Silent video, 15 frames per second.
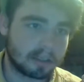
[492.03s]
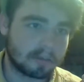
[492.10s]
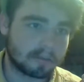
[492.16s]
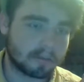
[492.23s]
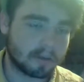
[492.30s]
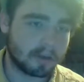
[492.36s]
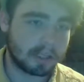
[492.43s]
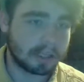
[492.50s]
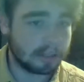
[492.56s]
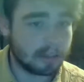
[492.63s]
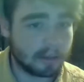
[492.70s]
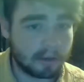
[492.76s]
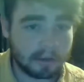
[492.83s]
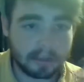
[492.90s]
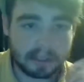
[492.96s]
for all I
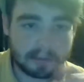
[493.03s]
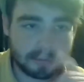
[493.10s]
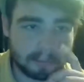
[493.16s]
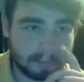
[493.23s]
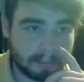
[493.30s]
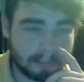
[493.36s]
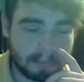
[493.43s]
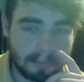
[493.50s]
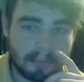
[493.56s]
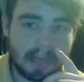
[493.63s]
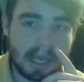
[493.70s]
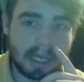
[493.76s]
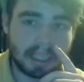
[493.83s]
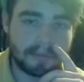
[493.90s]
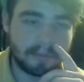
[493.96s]
know, it's
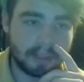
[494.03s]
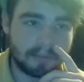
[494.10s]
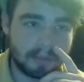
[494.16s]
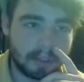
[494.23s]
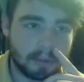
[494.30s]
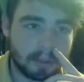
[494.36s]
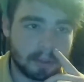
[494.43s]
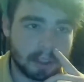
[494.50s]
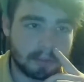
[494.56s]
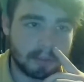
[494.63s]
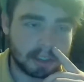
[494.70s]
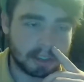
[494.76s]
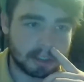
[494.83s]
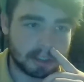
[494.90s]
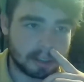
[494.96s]
not even a viewer. I'm
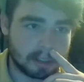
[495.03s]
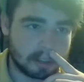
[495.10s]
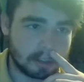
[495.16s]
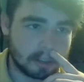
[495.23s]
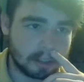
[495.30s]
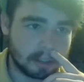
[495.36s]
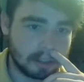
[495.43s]
not sure.